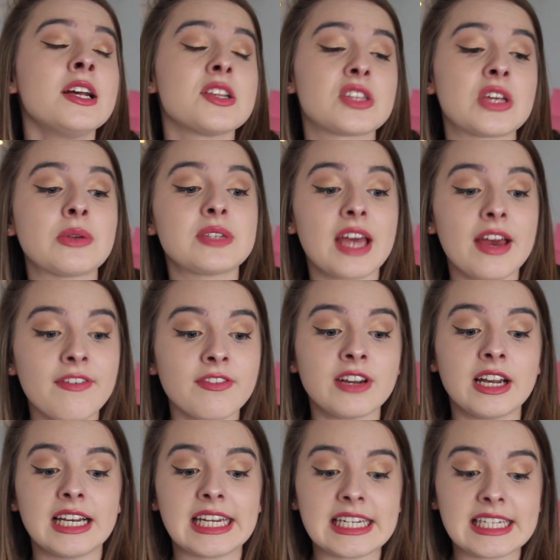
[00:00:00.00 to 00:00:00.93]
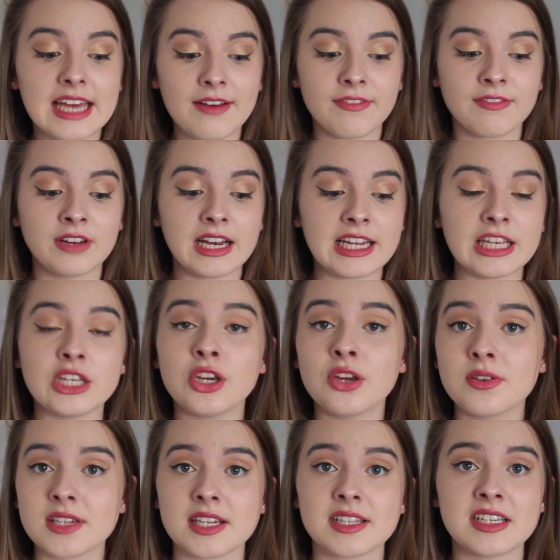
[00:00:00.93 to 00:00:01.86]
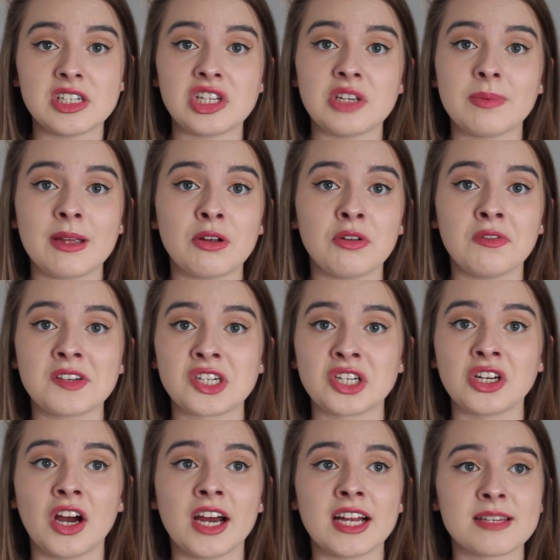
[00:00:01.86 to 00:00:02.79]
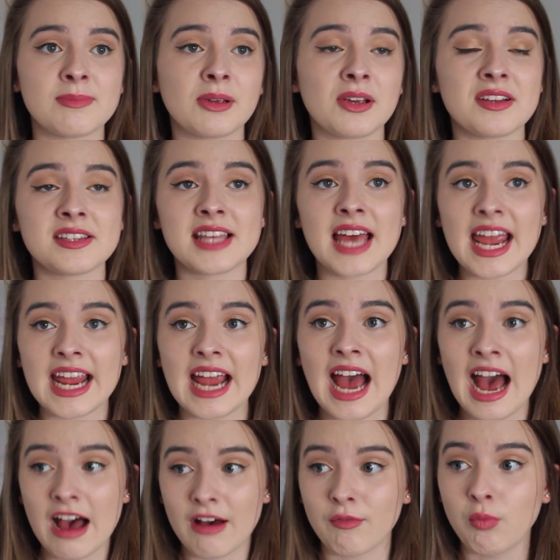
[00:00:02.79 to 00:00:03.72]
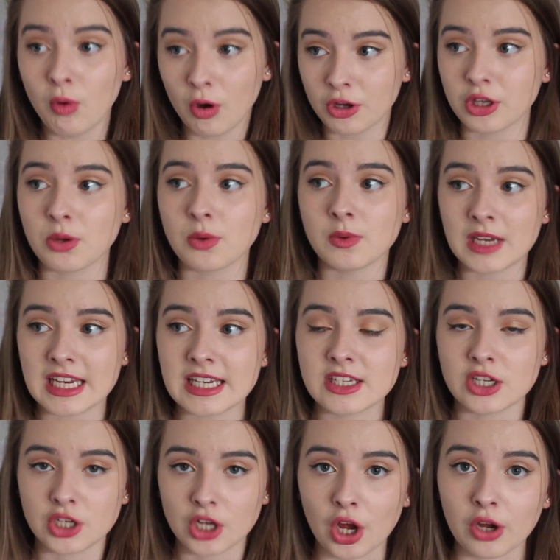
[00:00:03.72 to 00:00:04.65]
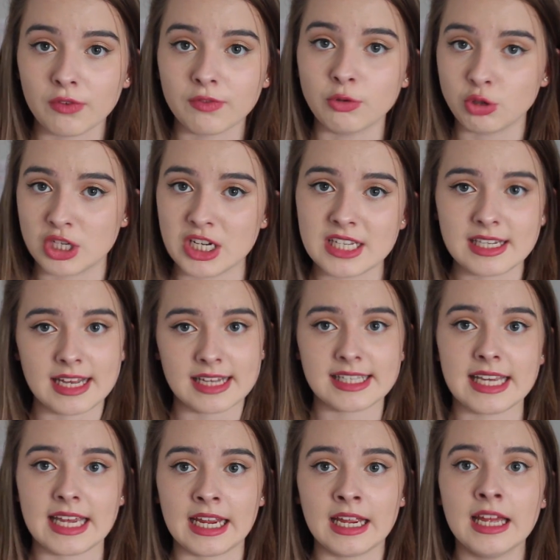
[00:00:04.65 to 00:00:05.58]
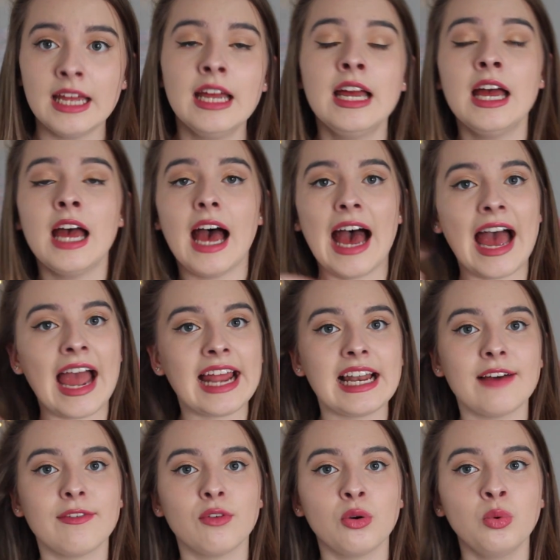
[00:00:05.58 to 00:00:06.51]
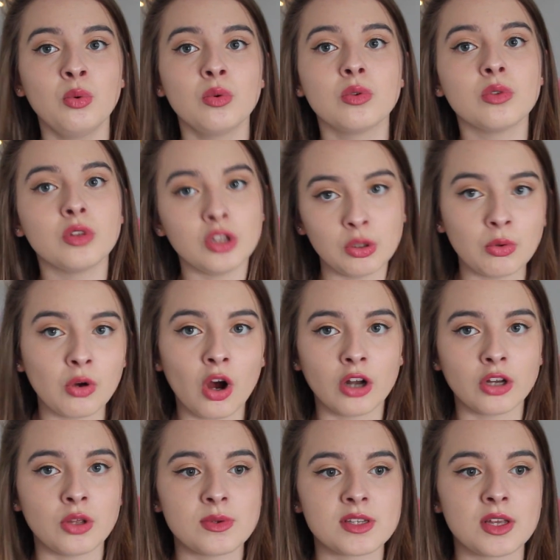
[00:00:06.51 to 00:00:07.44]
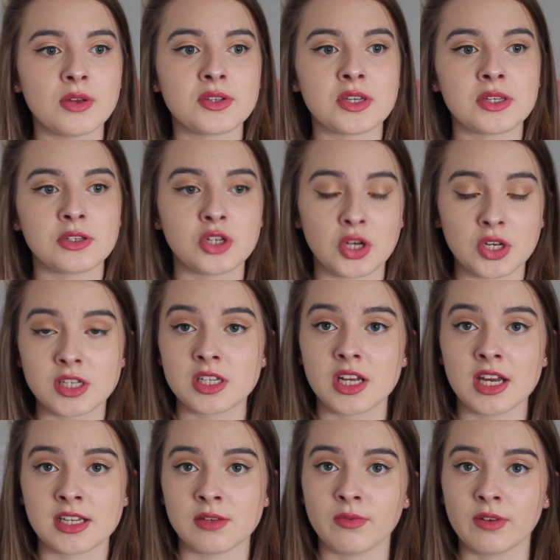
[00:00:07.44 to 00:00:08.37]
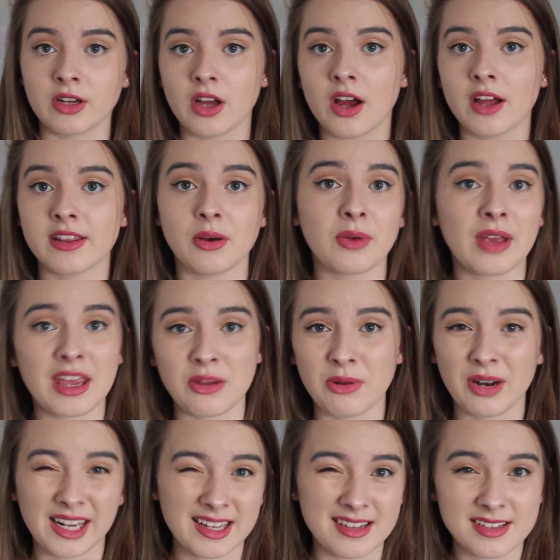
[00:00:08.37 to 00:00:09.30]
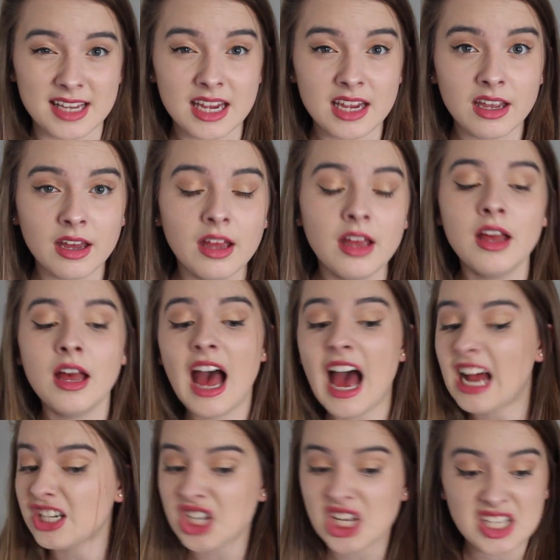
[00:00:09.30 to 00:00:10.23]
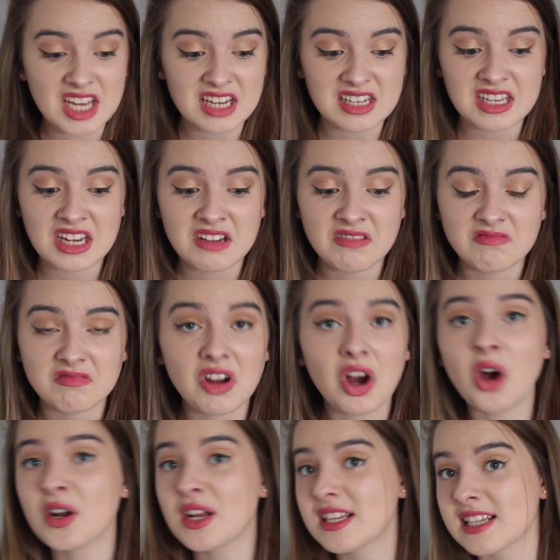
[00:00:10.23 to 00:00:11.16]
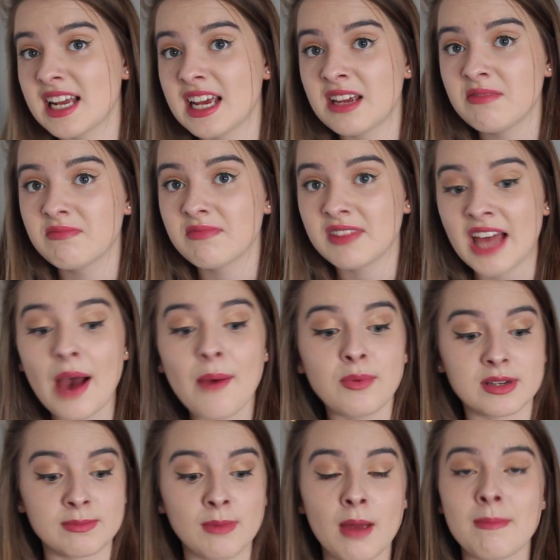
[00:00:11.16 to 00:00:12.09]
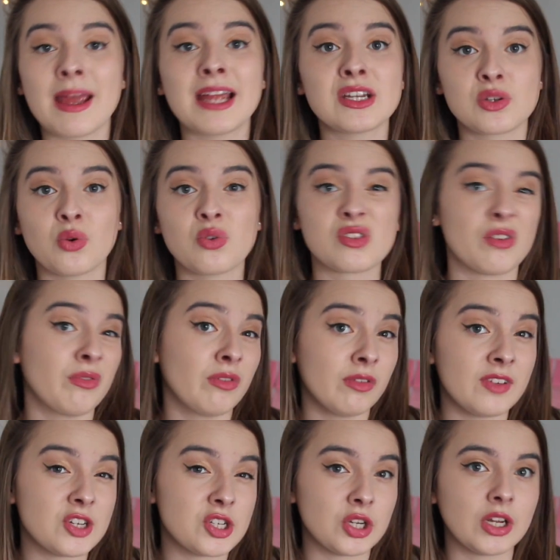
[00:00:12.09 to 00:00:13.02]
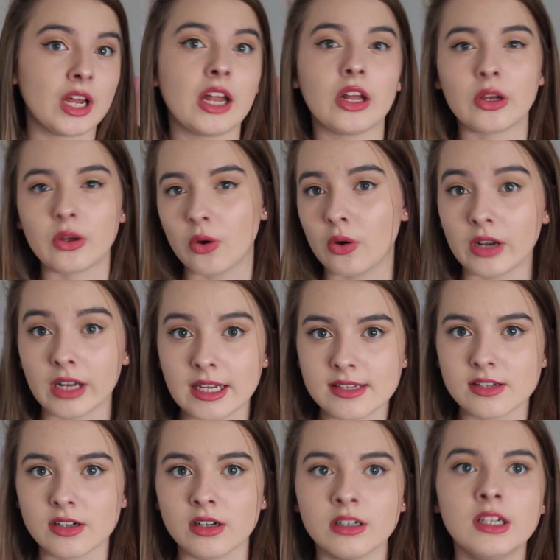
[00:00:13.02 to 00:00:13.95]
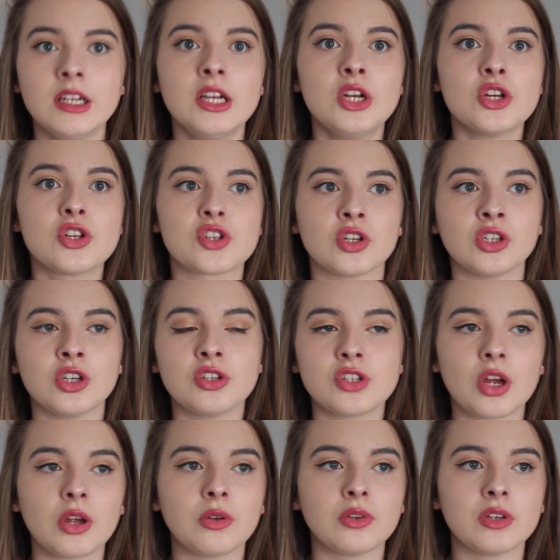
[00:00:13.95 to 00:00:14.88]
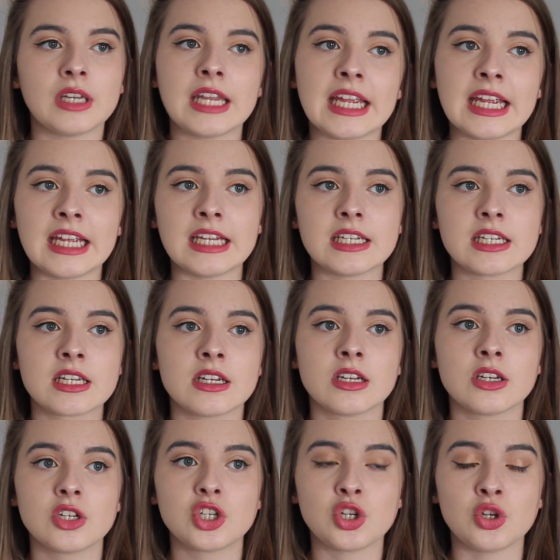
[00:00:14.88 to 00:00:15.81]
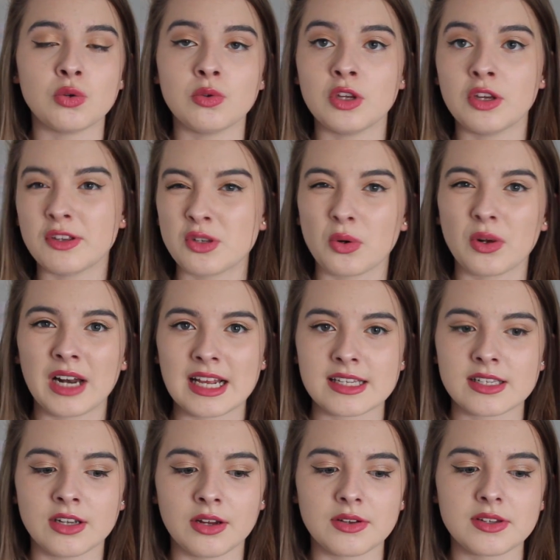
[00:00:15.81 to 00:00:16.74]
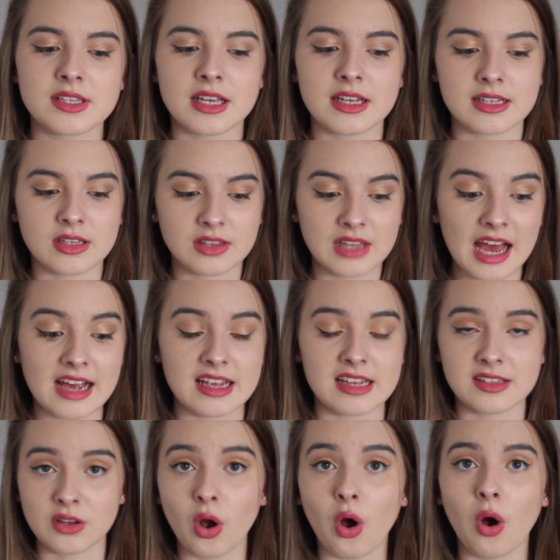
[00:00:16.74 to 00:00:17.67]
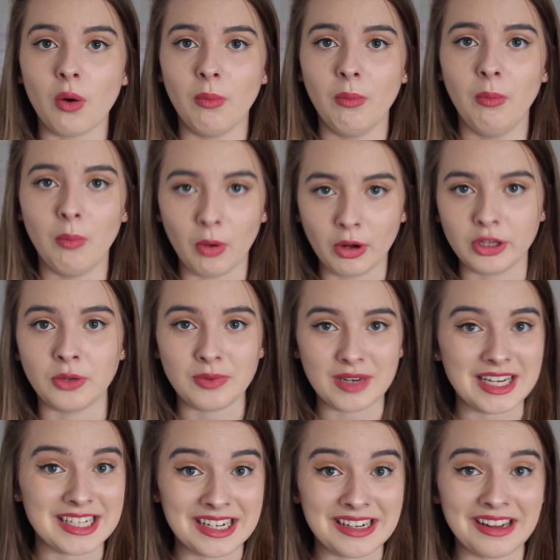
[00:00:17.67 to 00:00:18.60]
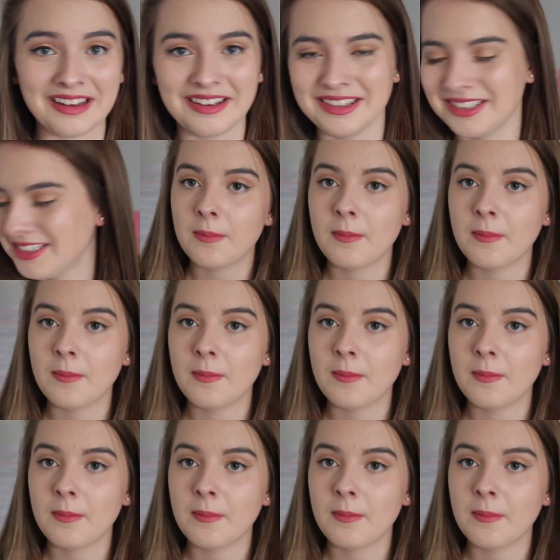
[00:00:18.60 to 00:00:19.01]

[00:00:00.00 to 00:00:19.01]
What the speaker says: So definitely, definitely use the CGP revision guides, because they have what you need to know for GCSE. At A level, you can't use those as just as a guide. They'll get you like a C. At GCSE, honestly, that was my main source of revision and I got an A star. So you don't need to use your class notes, as that has got what you need in it.